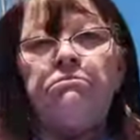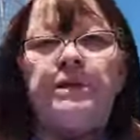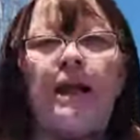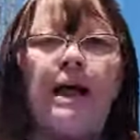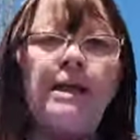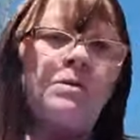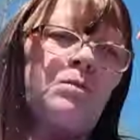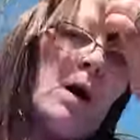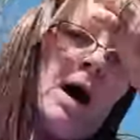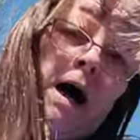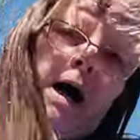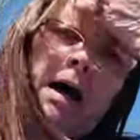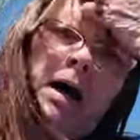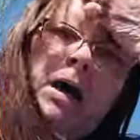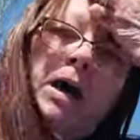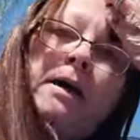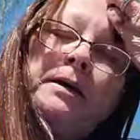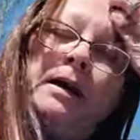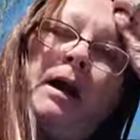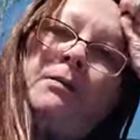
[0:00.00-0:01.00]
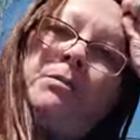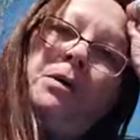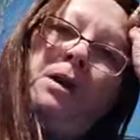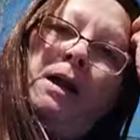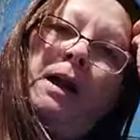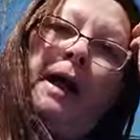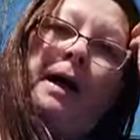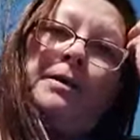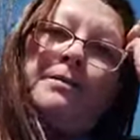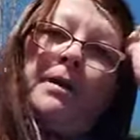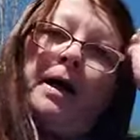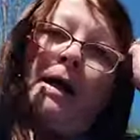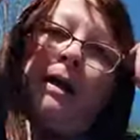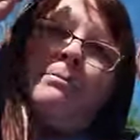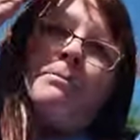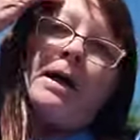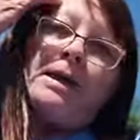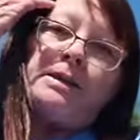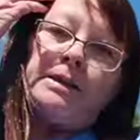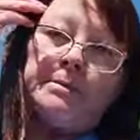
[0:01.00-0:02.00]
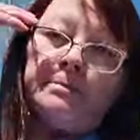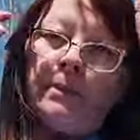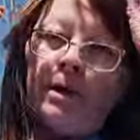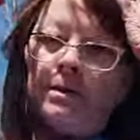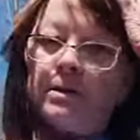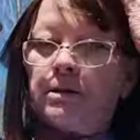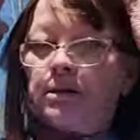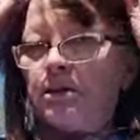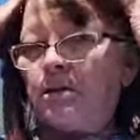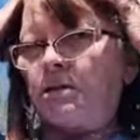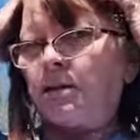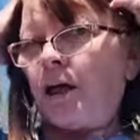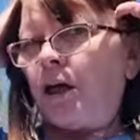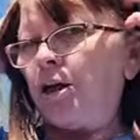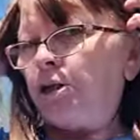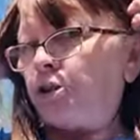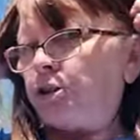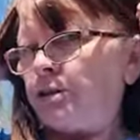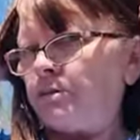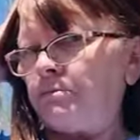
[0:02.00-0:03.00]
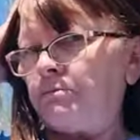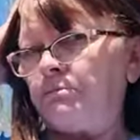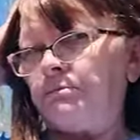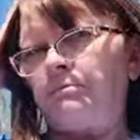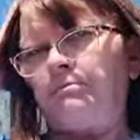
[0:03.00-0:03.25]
that's why y'all really ain't crying about your monetization.